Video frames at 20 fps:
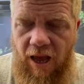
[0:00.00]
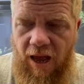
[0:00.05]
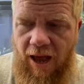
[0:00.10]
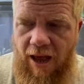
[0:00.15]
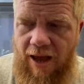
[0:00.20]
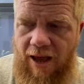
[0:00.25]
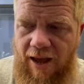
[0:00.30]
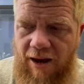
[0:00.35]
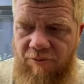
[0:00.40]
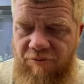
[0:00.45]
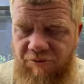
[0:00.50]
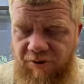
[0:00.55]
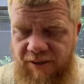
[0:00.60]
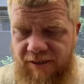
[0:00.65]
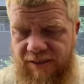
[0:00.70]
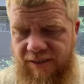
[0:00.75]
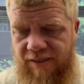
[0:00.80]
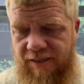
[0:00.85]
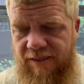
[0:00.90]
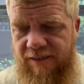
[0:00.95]
I, I
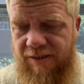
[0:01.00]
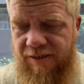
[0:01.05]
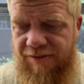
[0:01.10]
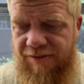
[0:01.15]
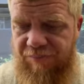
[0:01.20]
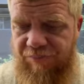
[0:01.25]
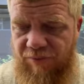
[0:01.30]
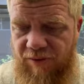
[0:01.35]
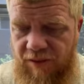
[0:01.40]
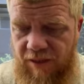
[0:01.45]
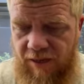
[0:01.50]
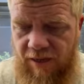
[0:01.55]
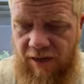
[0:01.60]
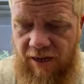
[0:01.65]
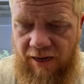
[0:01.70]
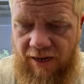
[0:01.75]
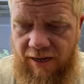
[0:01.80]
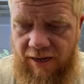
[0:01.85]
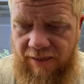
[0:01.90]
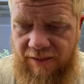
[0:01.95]
really uh,
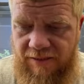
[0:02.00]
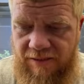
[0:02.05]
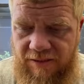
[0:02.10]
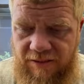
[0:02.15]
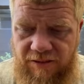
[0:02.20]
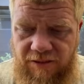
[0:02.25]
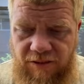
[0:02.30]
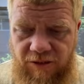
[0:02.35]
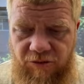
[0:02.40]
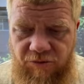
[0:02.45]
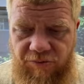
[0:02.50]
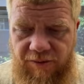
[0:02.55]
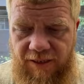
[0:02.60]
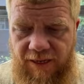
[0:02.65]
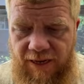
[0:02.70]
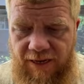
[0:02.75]
I, I, disagree.